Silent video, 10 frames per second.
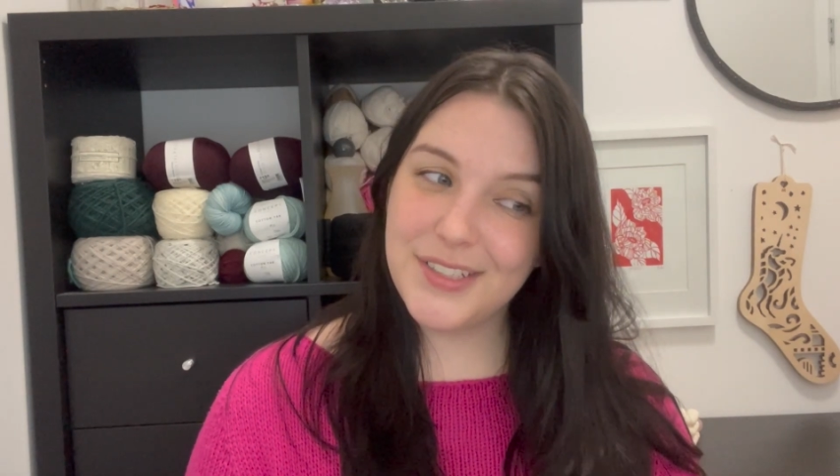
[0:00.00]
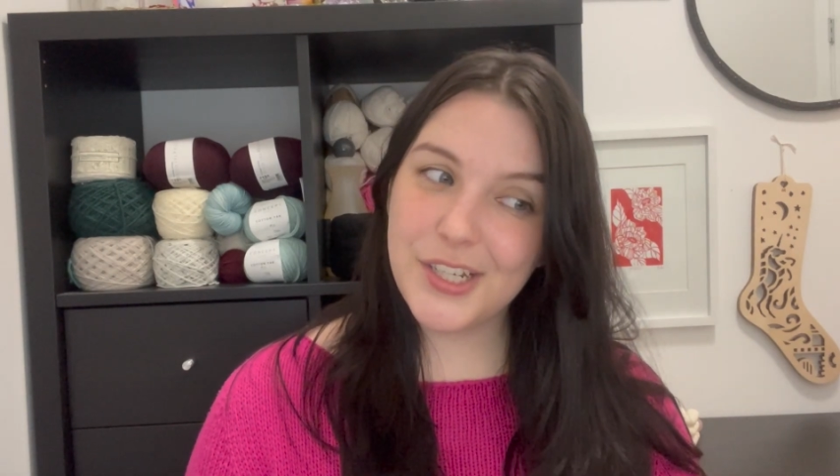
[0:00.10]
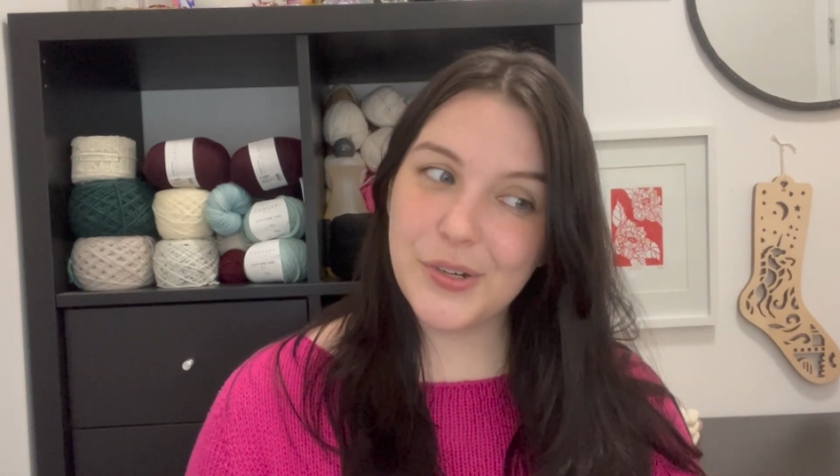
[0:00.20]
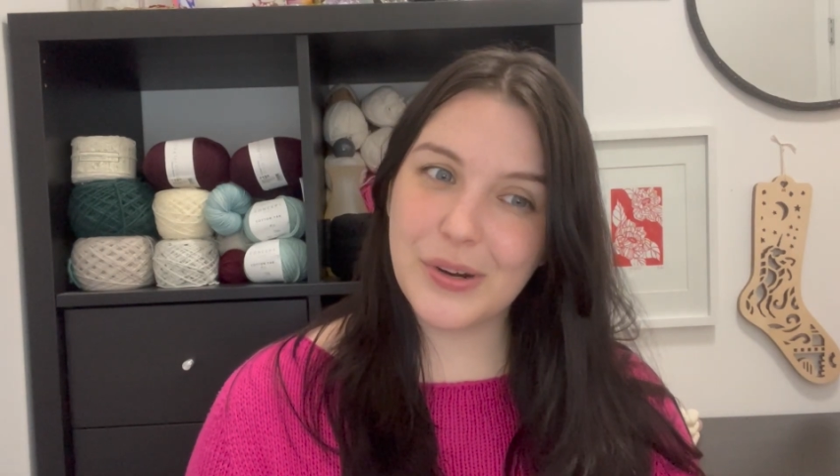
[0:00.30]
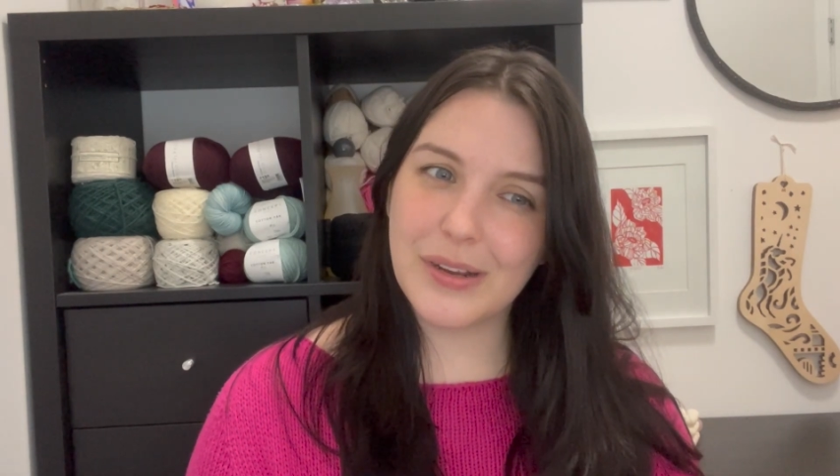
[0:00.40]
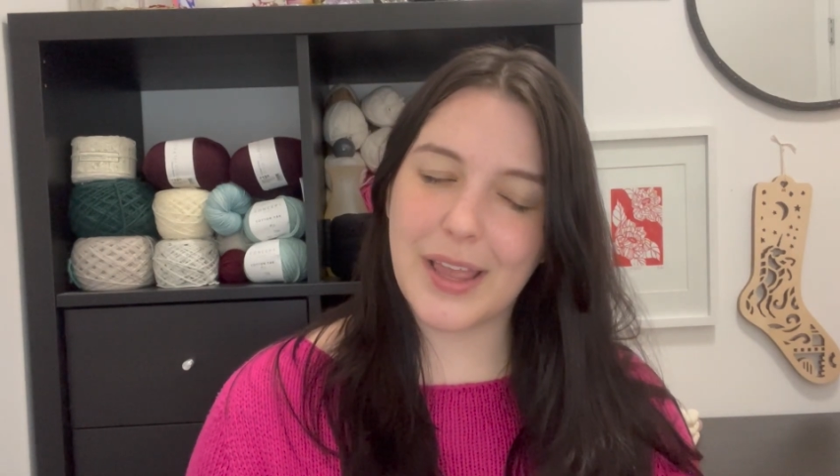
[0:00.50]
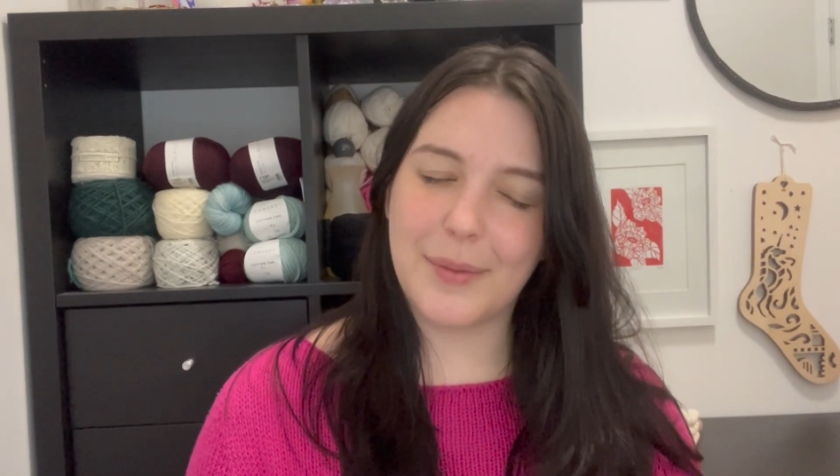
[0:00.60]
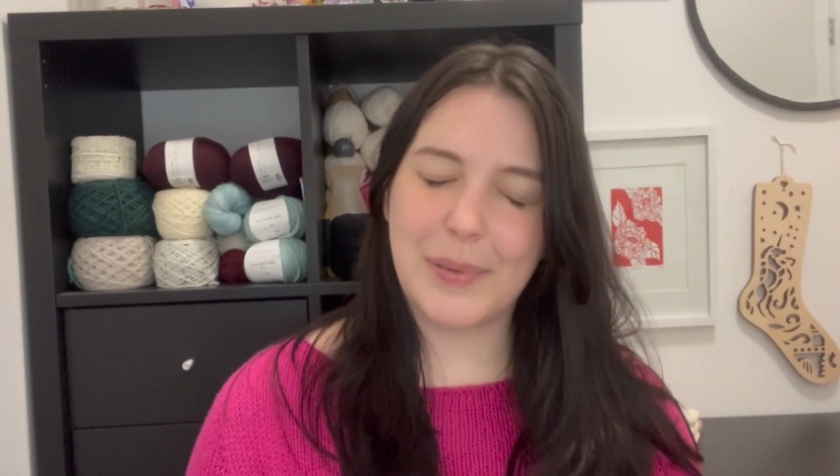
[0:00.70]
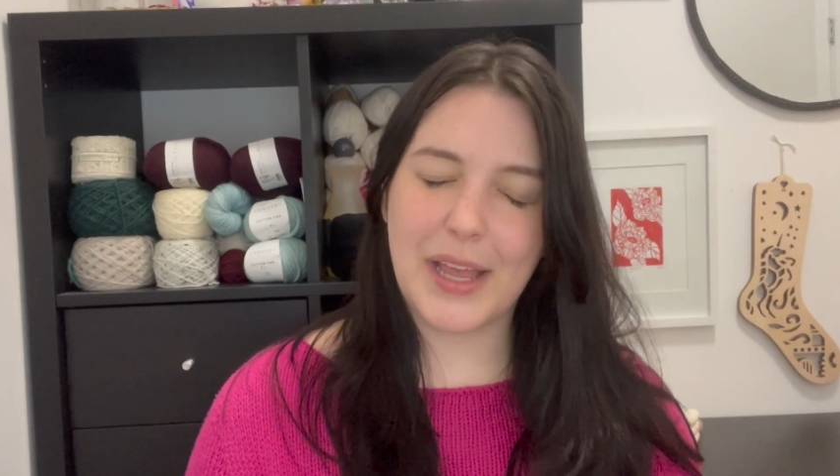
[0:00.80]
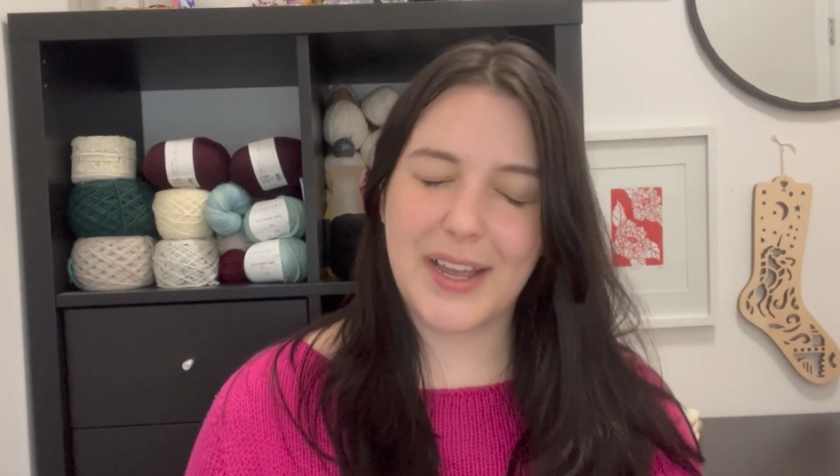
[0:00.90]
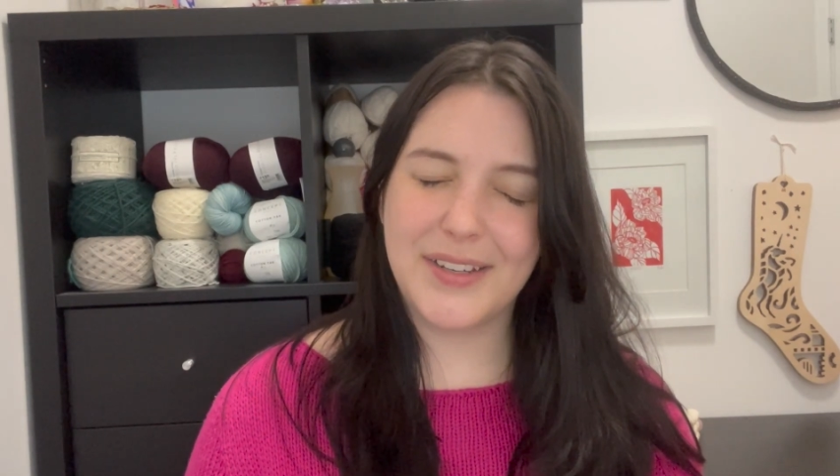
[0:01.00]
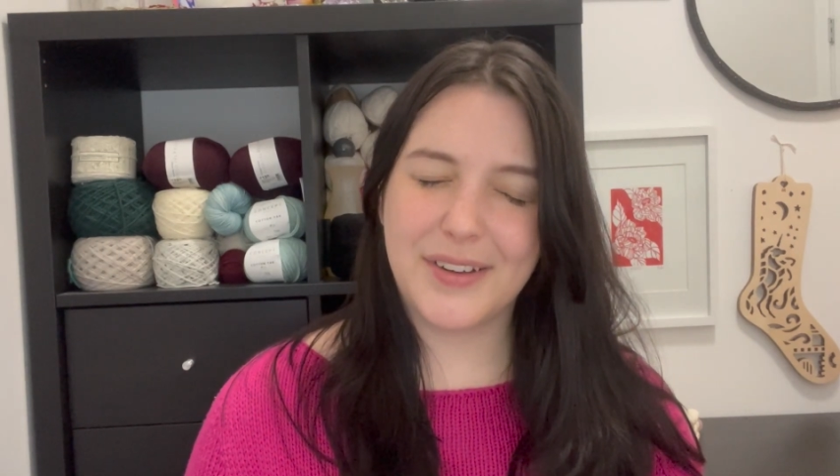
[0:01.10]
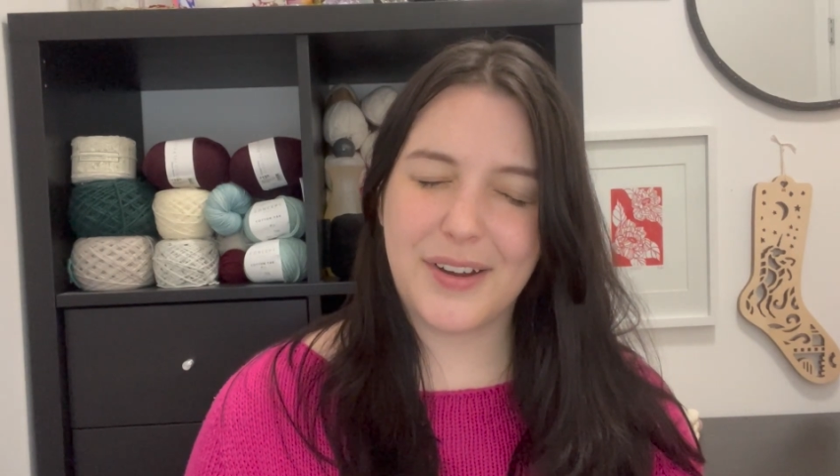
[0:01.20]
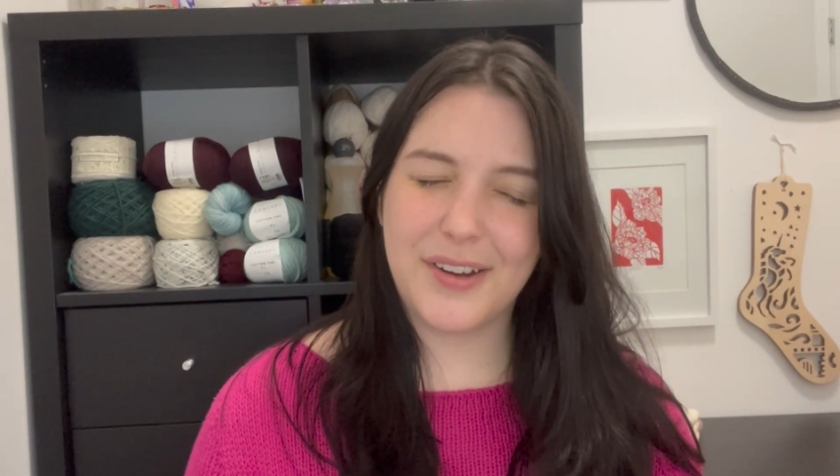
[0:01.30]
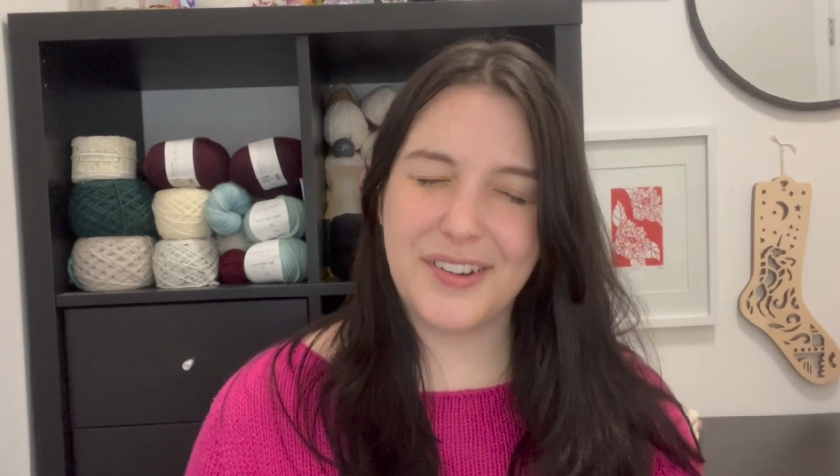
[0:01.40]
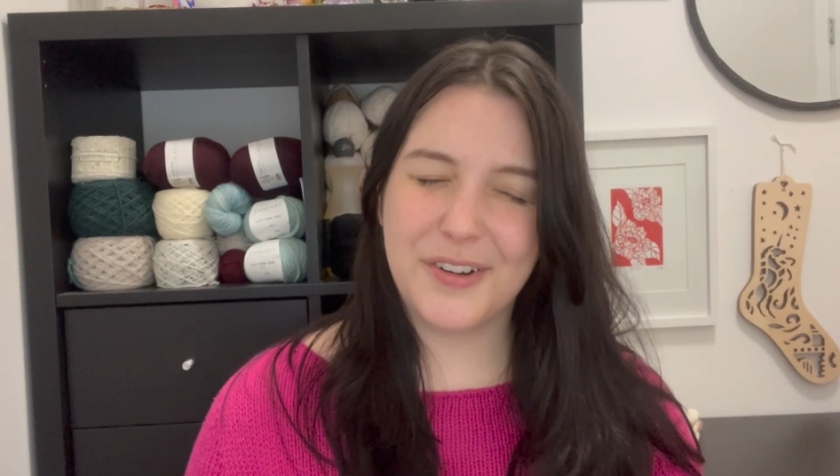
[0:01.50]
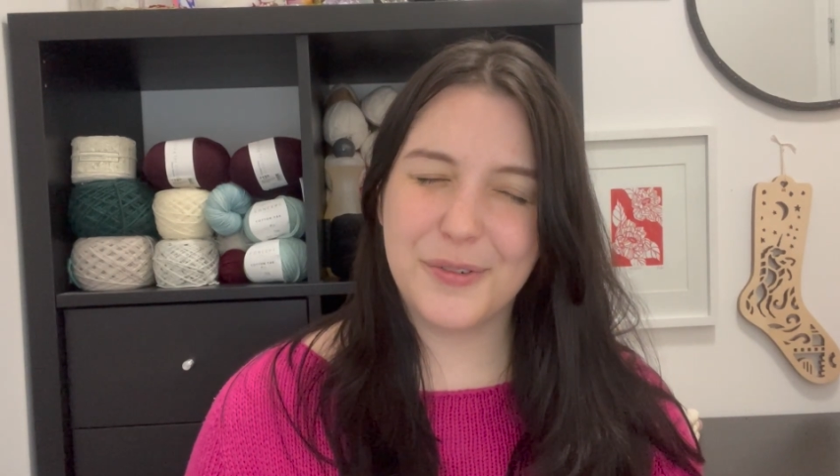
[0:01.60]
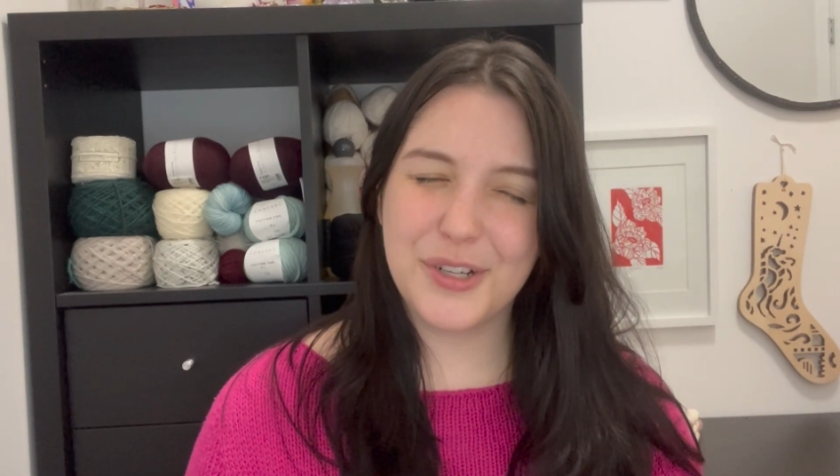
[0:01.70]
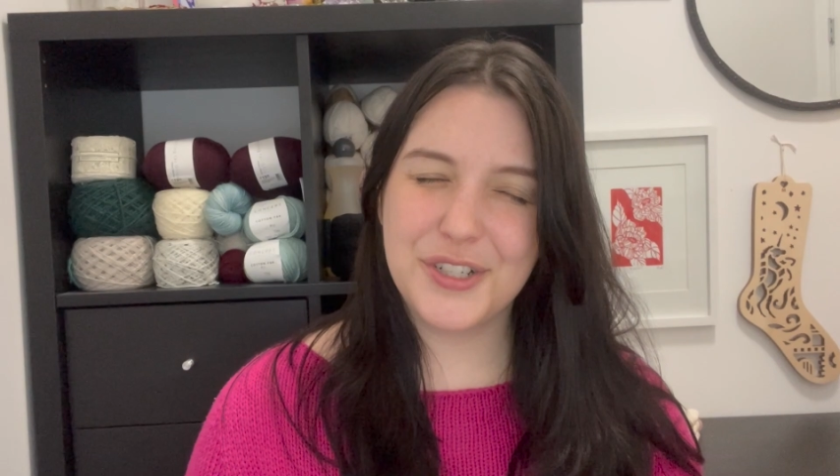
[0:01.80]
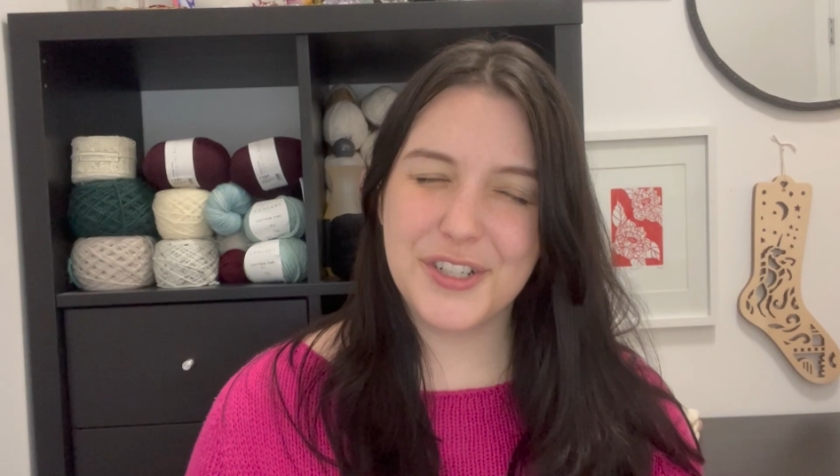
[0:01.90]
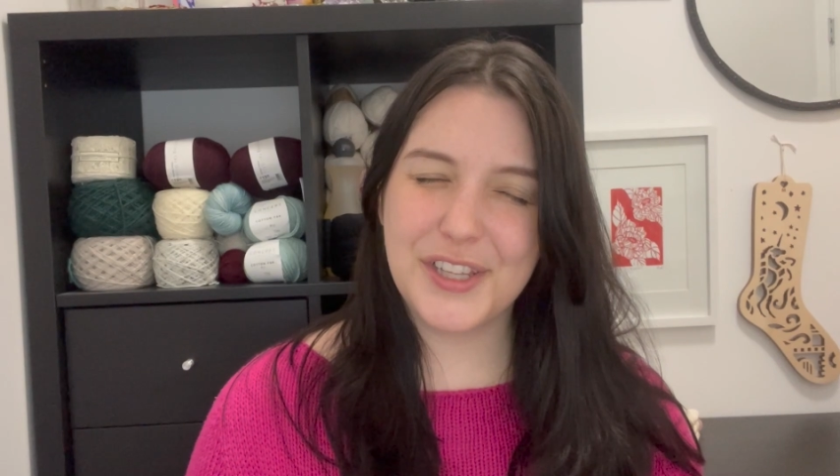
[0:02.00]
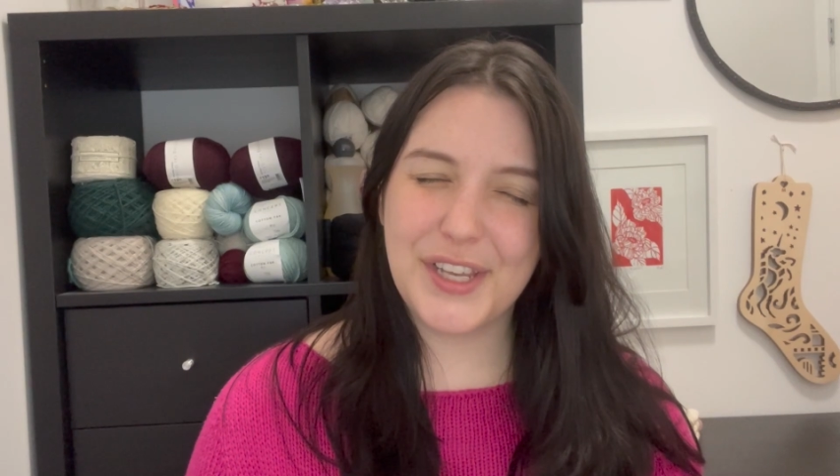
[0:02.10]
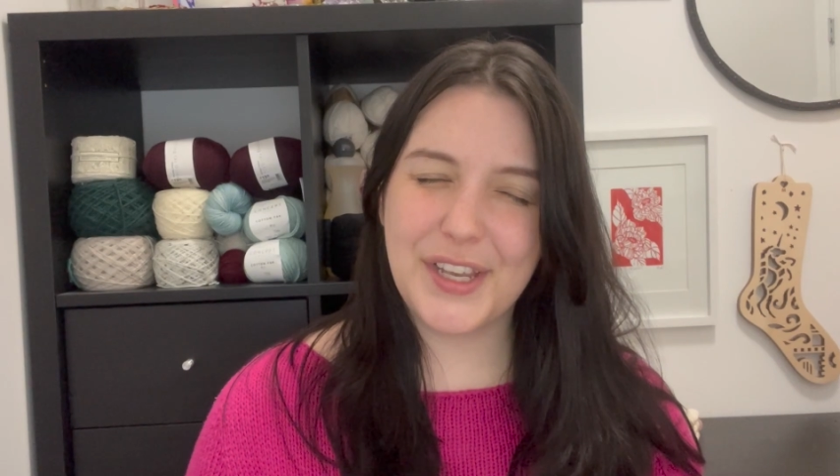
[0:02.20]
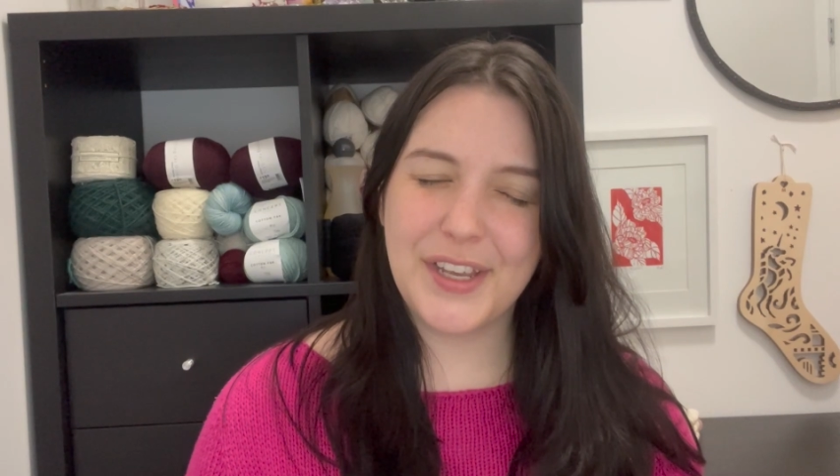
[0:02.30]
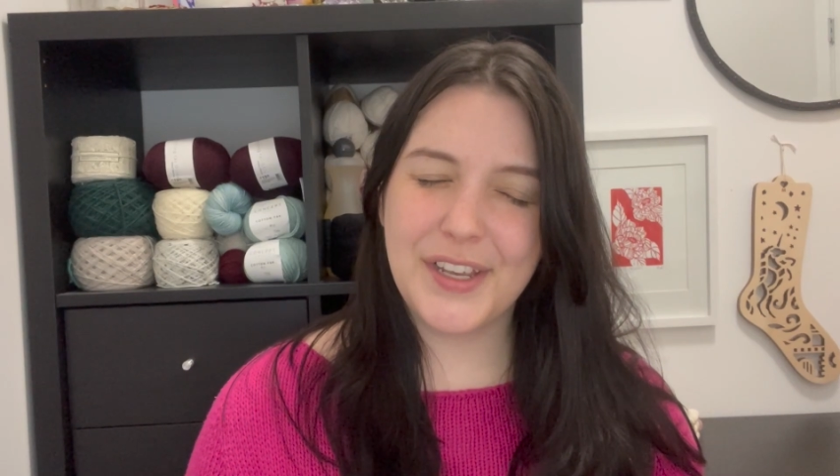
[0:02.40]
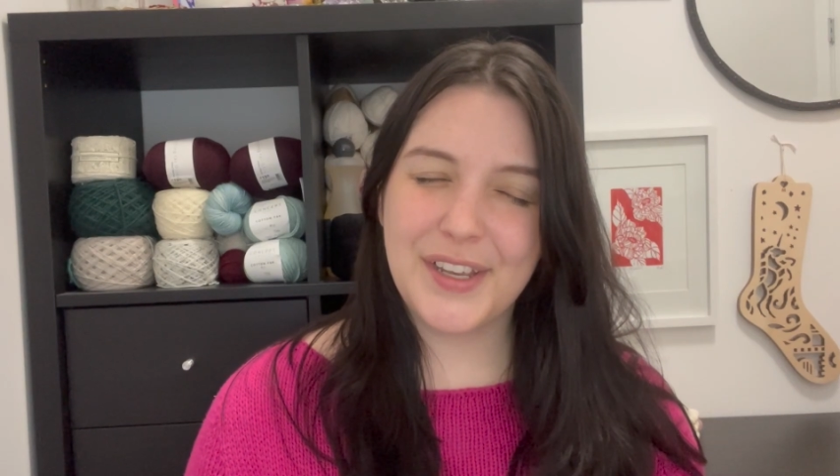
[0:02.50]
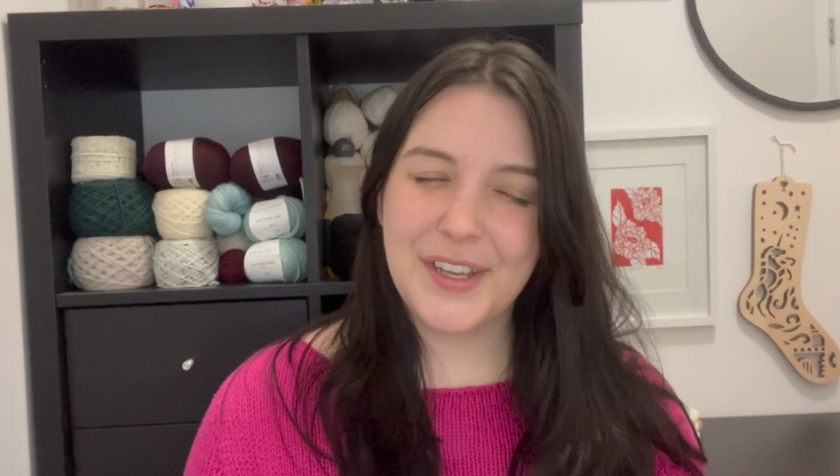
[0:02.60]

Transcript: to or like planned on originally,